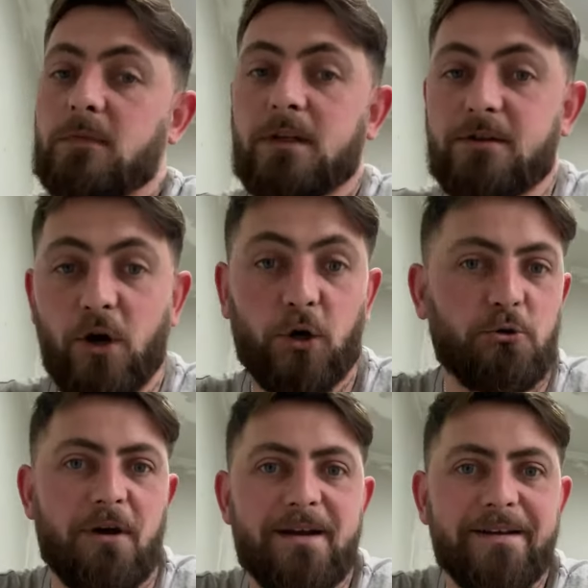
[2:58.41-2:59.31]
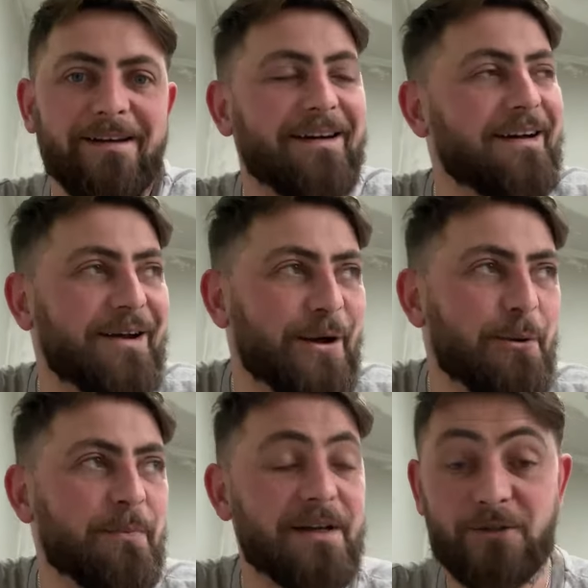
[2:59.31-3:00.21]
is not great.
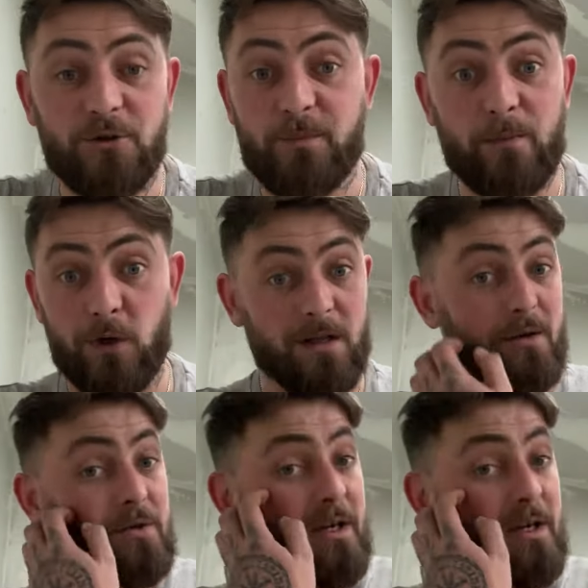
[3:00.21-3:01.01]
It's just been one of those